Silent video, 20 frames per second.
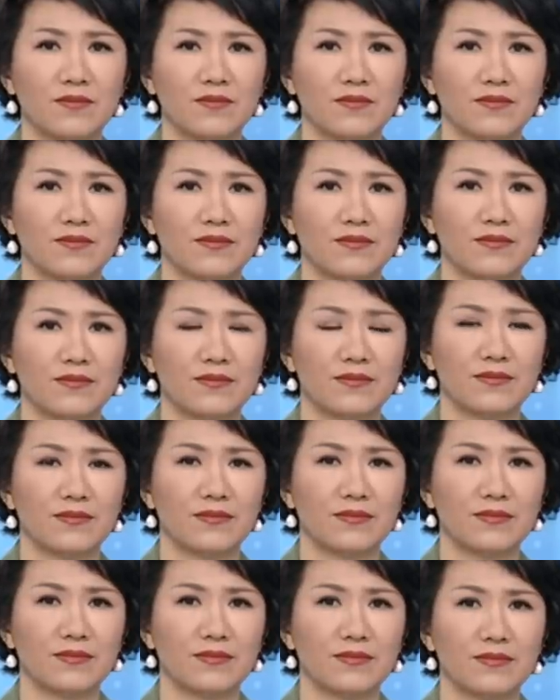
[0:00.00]

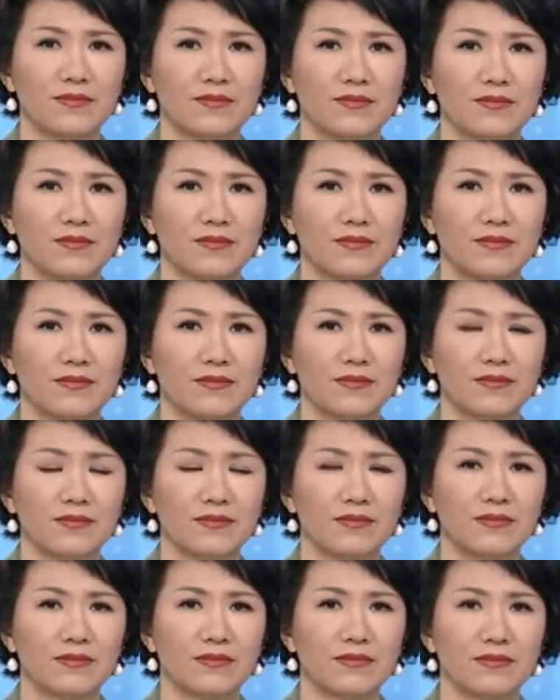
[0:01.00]

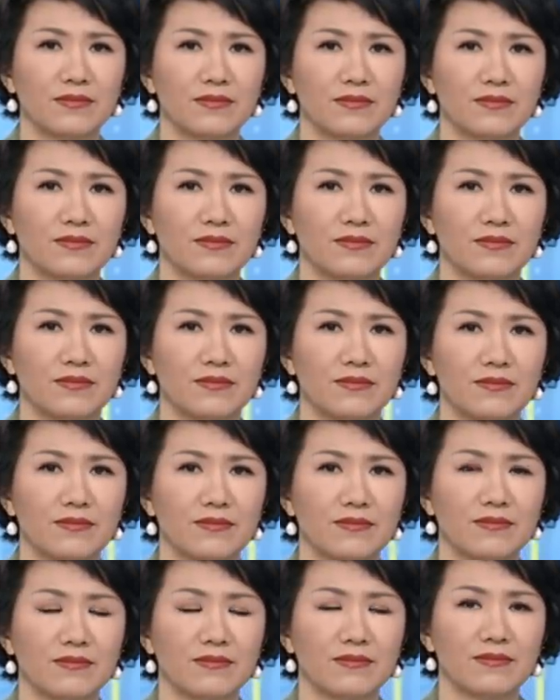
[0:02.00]

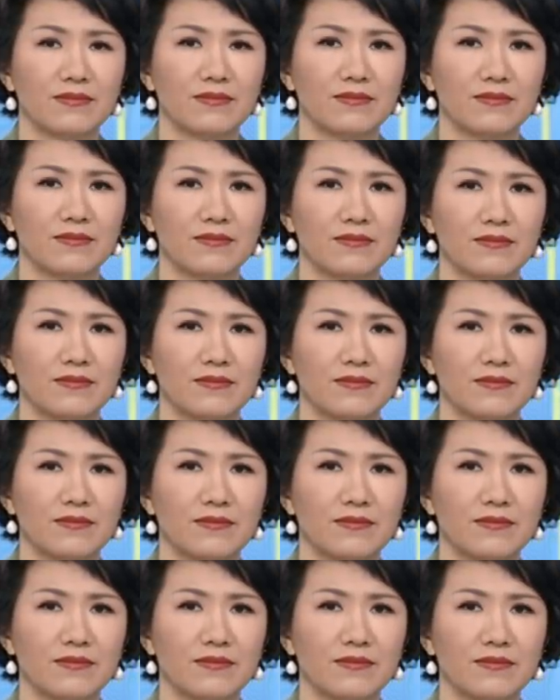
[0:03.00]

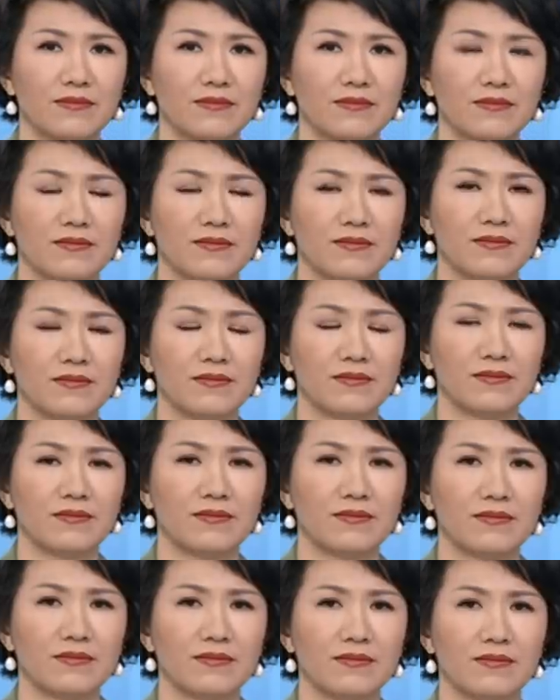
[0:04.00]

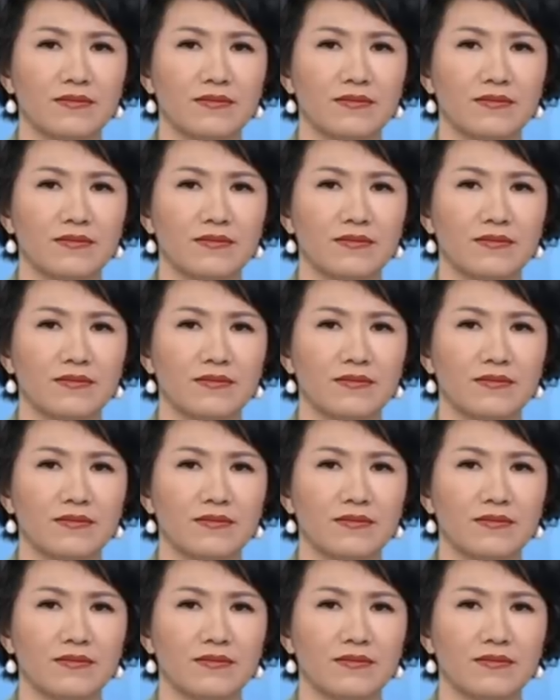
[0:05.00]
The person shown says nothing.